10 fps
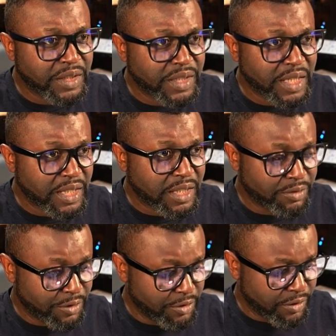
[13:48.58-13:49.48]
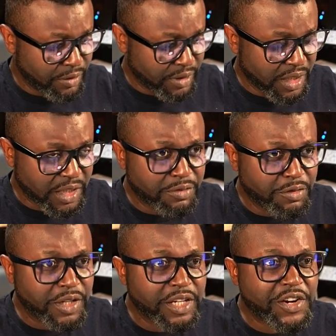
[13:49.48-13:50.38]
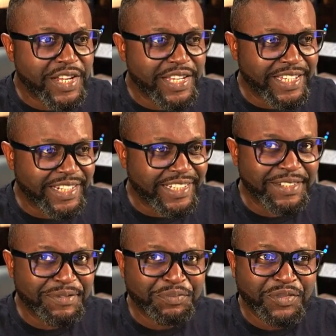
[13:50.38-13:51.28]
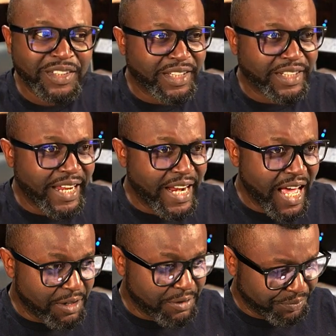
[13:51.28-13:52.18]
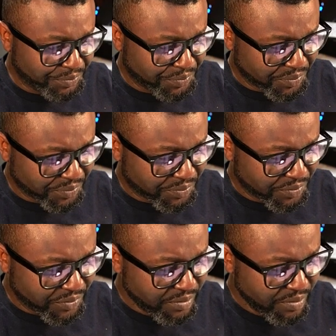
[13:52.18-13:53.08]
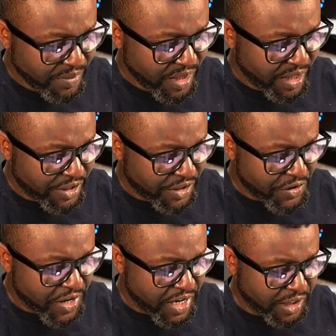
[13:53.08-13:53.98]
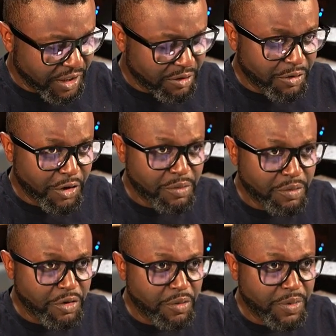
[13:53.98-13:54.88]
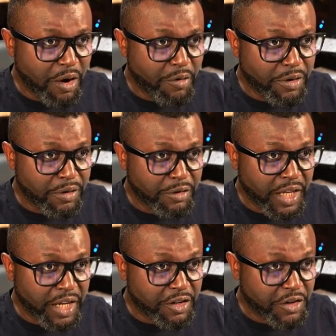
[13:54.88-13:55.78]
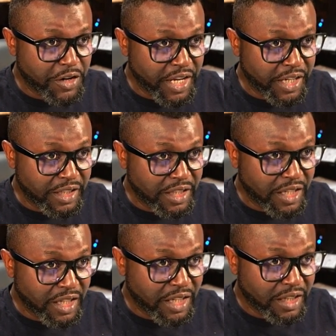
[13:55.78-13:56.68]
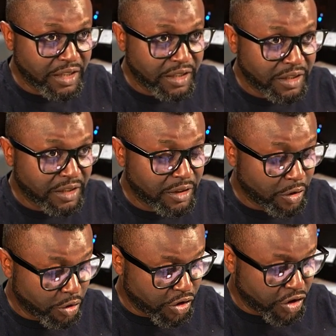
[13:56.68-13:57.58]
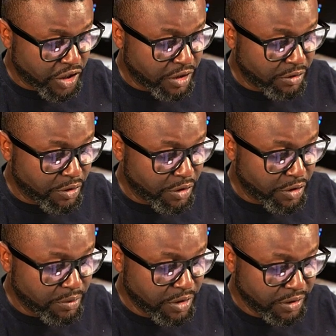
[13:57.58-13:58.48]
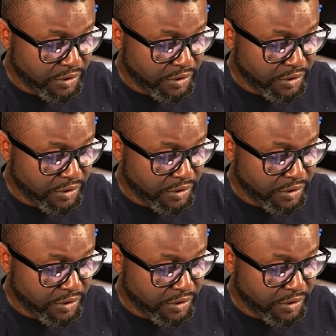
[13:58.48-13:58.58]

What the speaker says: Successfully created. And now, after creating the volume group, now we can create the logical volume.